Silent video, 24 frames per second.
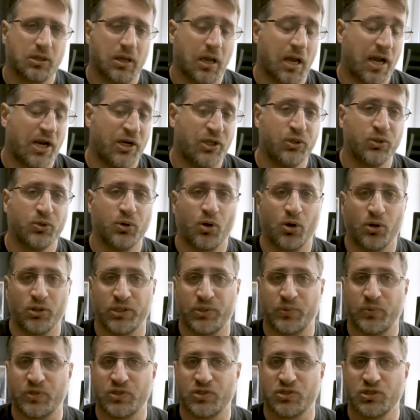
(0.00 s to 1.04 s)
Are you on the
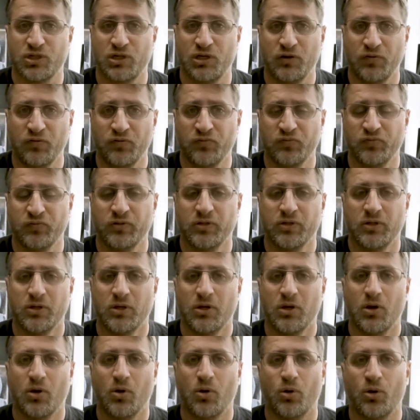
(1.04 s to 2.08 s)
reserve,
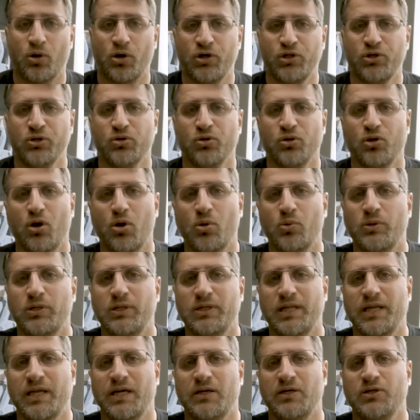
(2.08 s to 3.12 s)
or are you lower
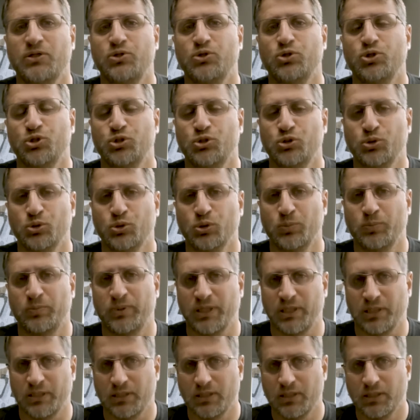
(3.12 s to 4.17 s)
down? You should
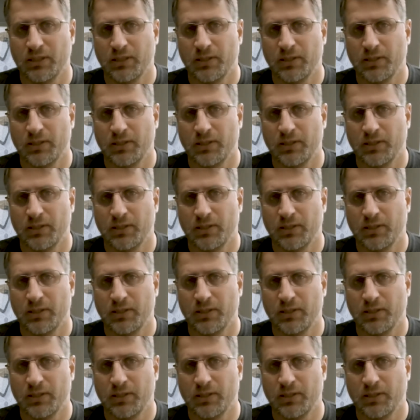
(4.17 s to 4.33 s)
be